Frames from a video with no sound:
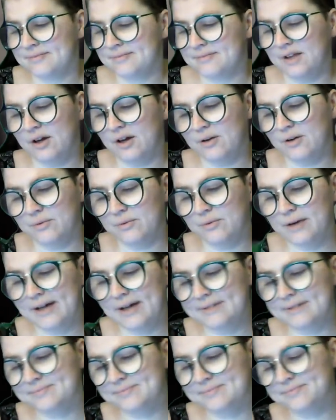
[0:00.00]
All right.
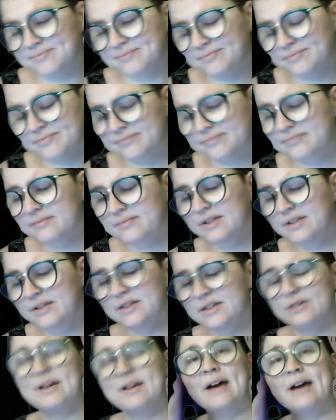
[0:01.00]
So
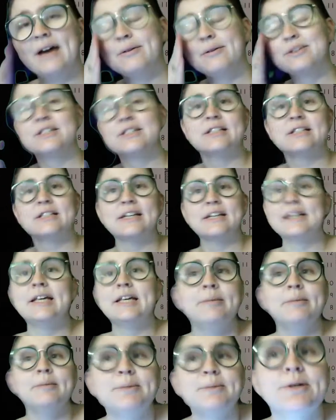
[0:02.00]
now we're just going to
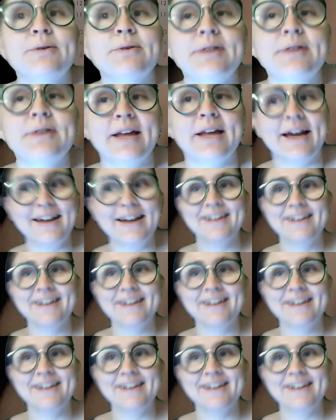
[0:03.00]
keep doing that